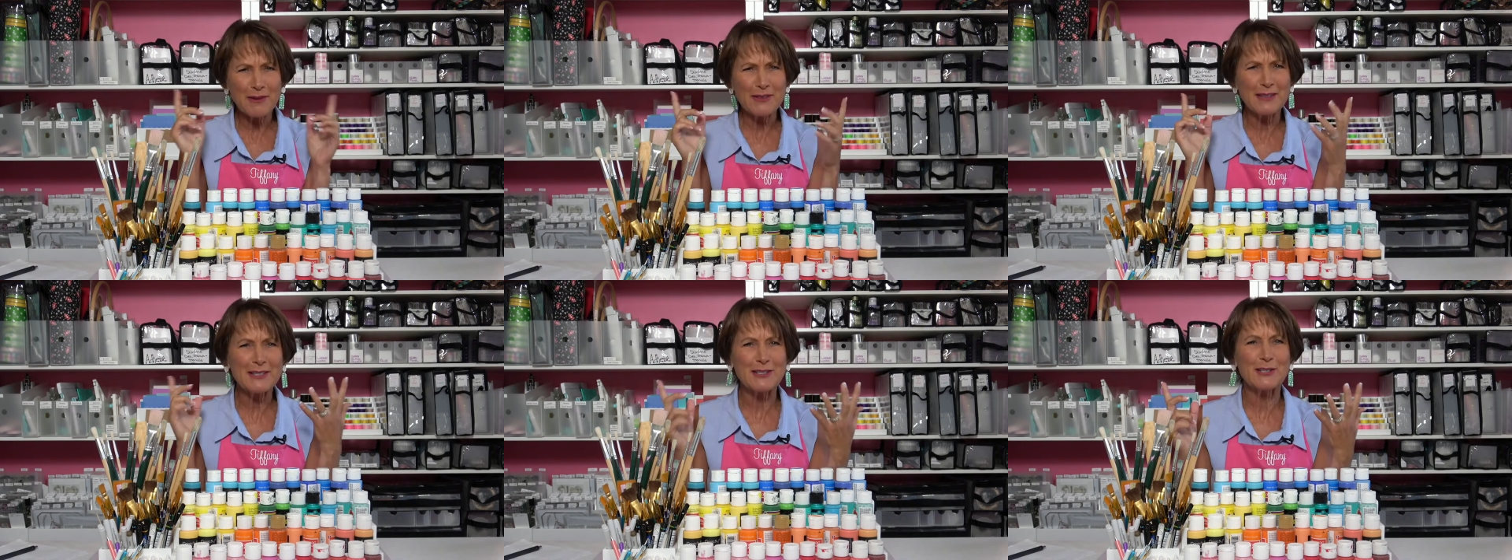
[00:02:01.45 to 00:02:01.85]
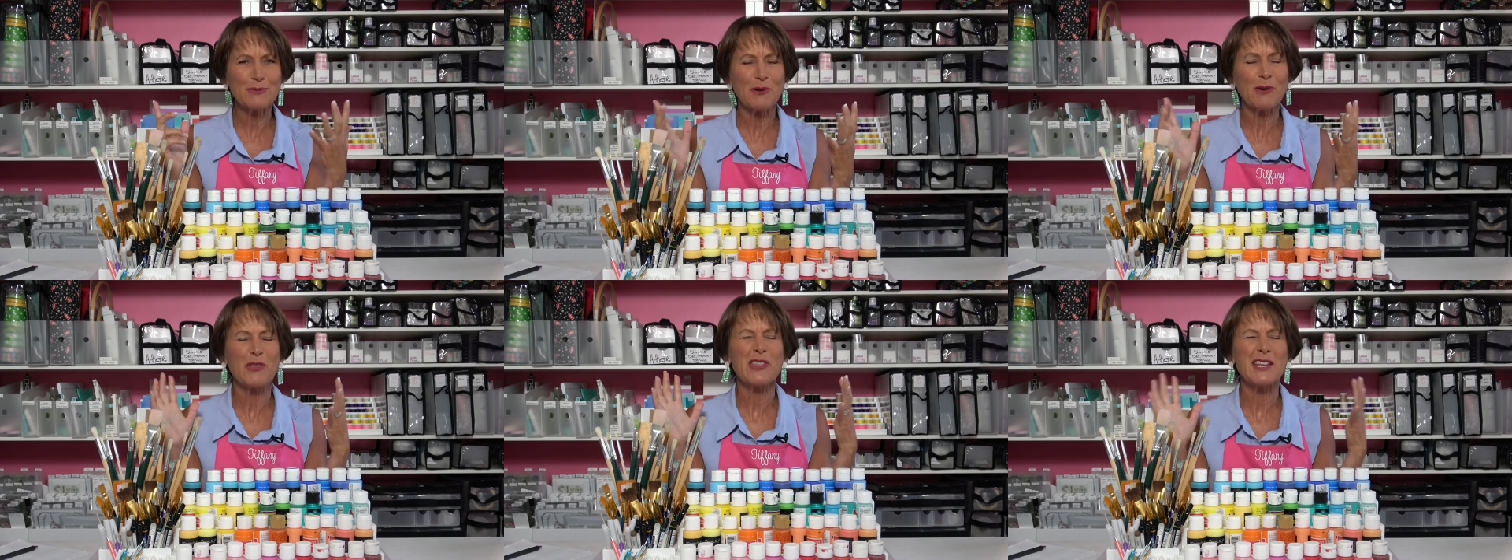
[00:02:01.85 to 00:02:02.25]
and this
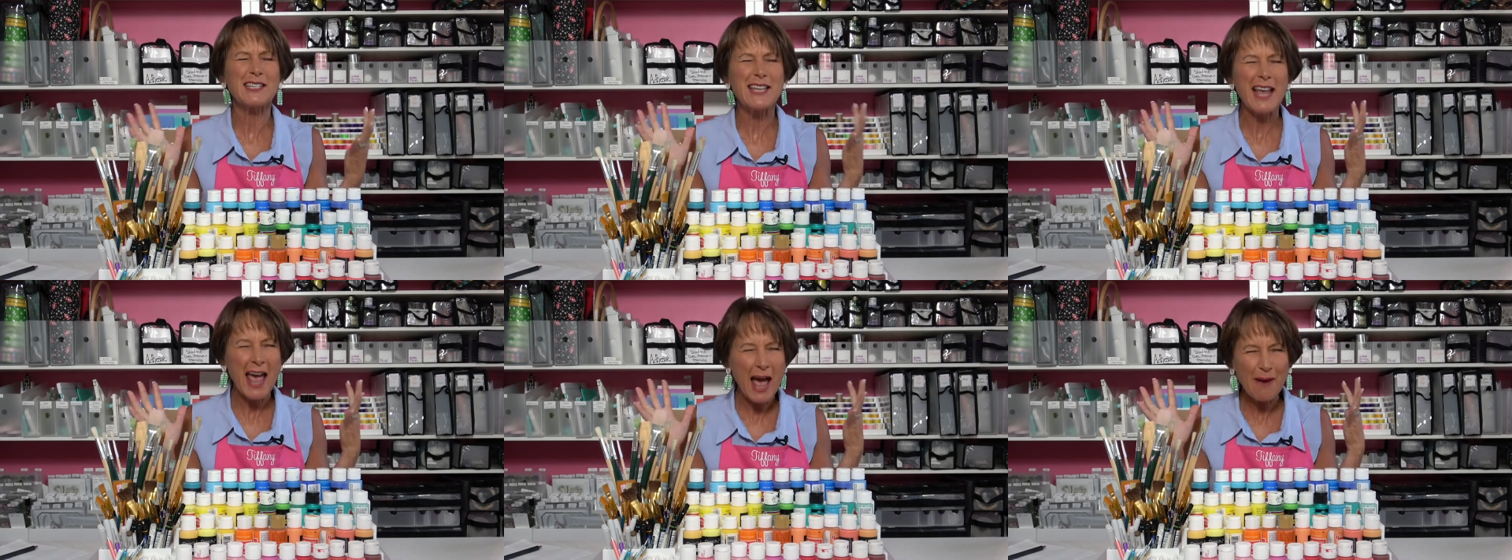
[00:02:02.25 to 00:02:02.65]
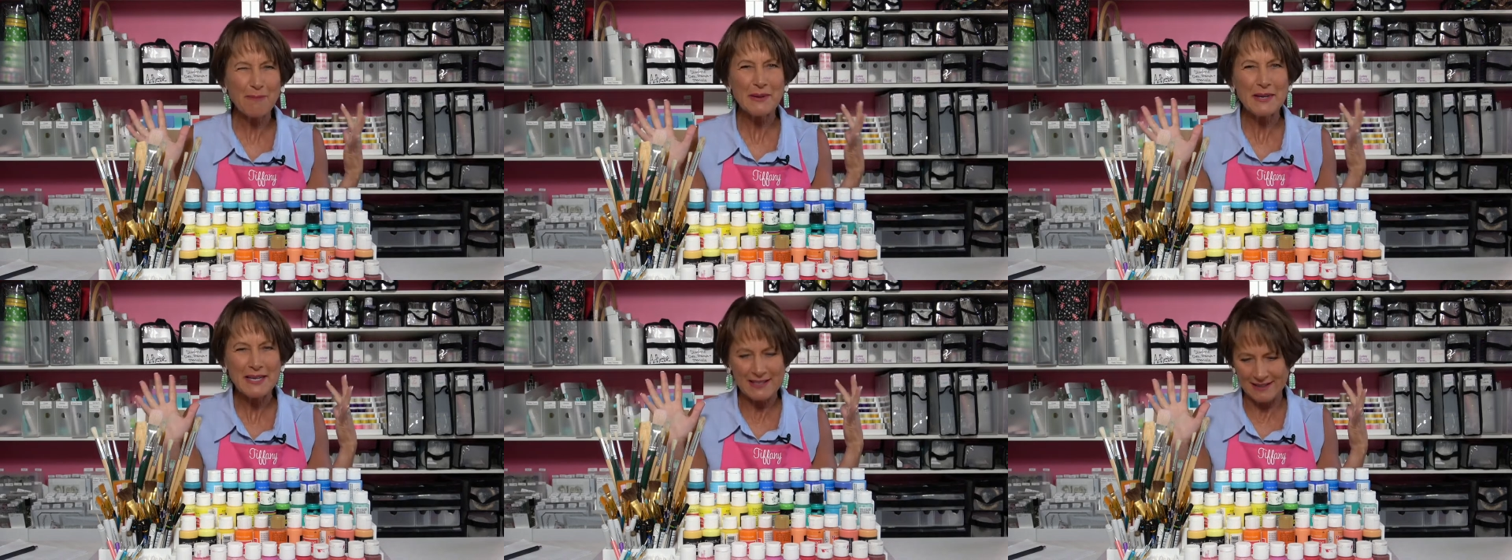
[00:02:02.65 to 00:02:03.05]
is where things
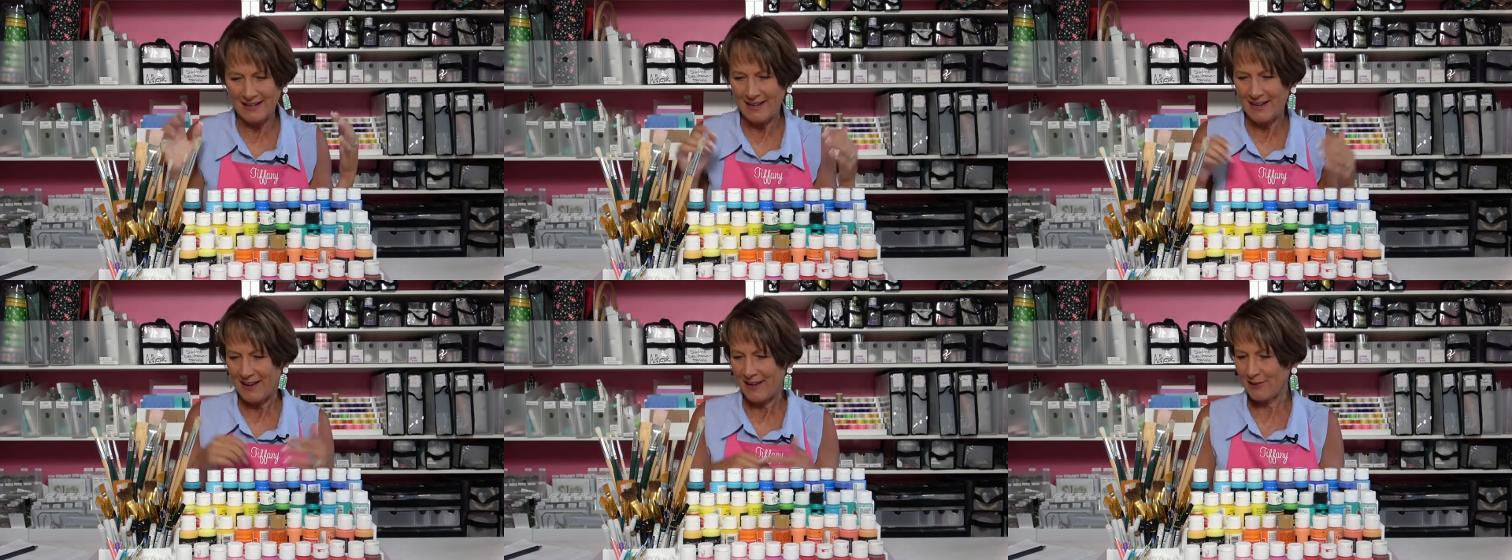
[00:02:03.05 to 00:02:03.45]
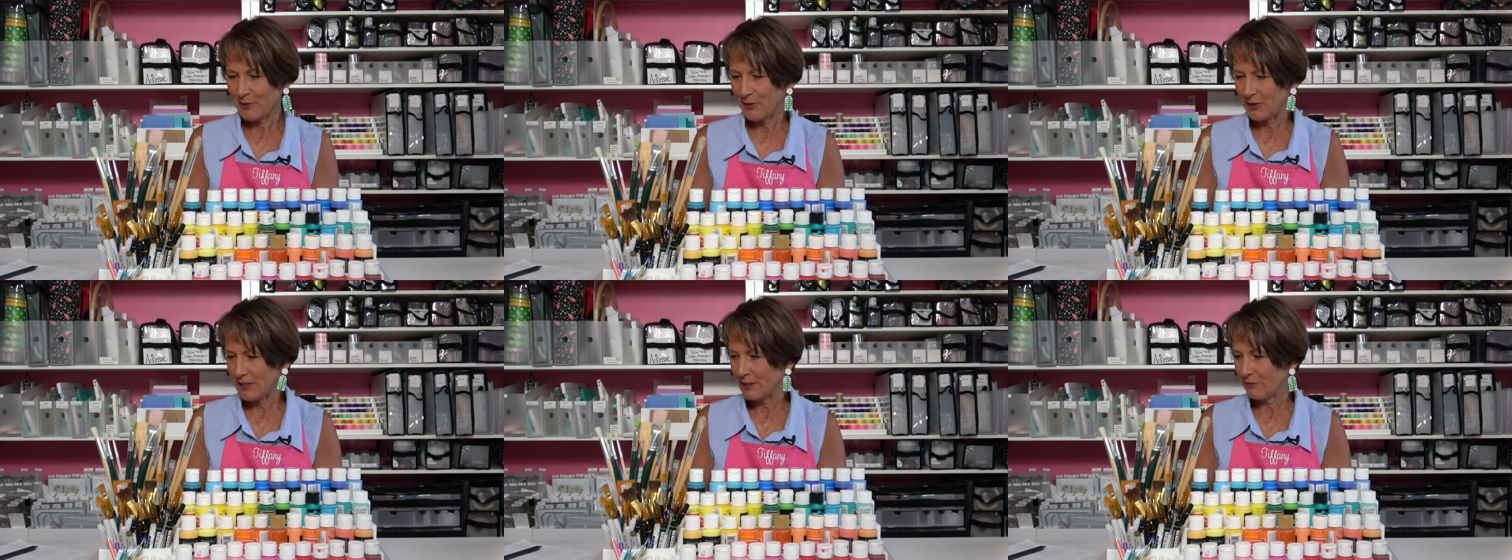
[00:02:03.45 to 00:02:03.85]
happen. I
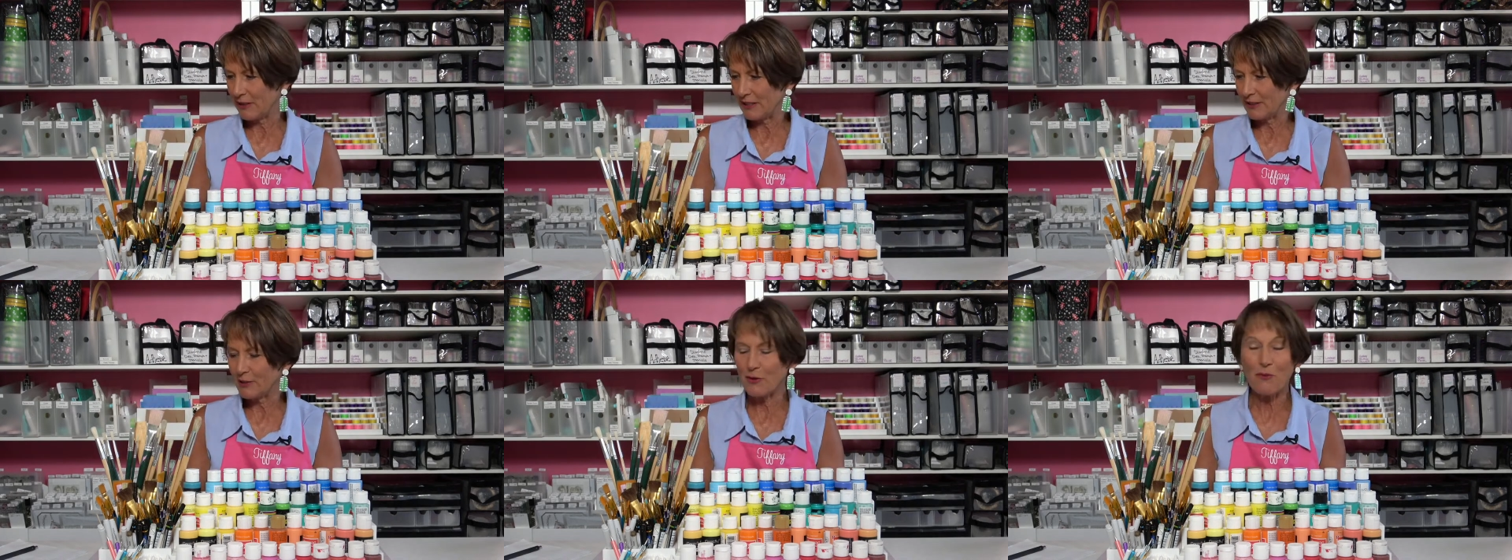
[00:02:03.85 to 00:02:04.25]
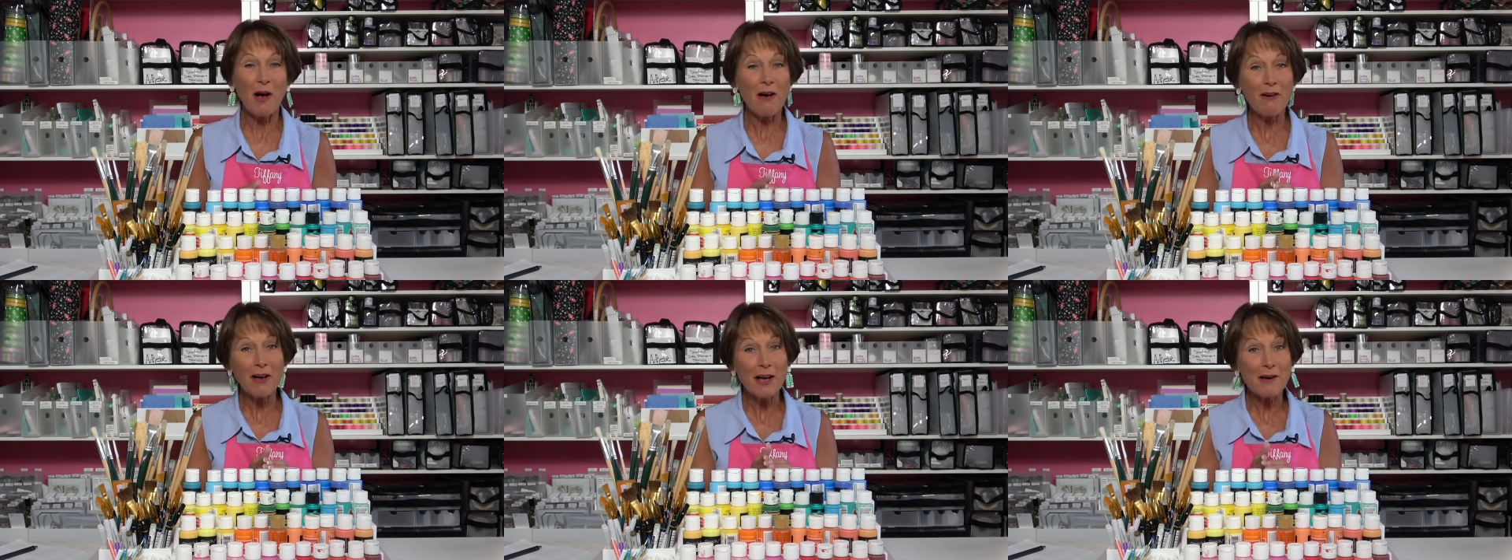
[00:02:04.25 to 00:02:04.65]
totally Tiffany. So,
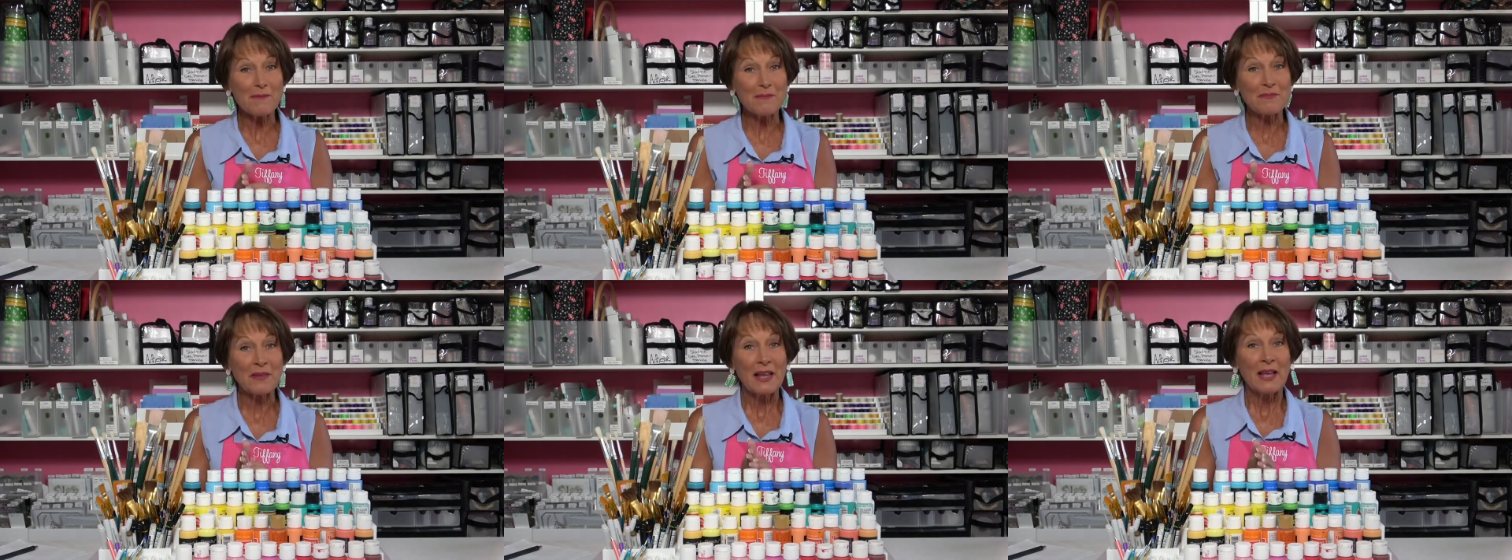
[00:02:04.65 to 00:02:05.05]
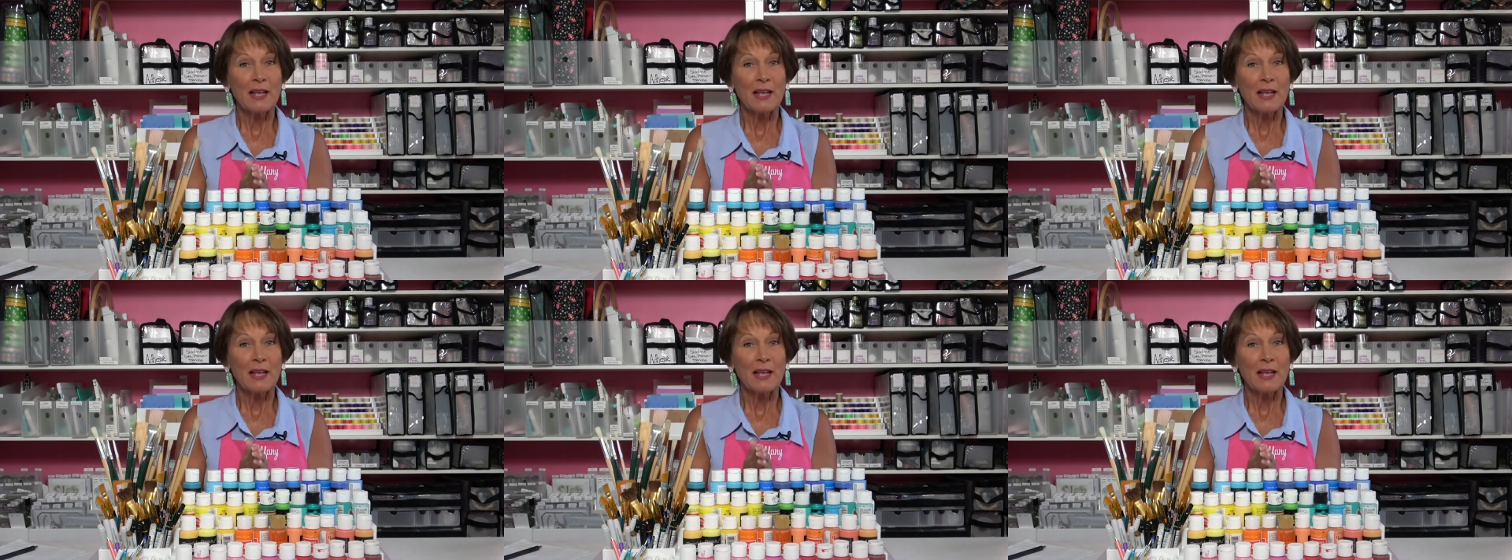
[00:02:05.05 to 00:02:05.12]
welcome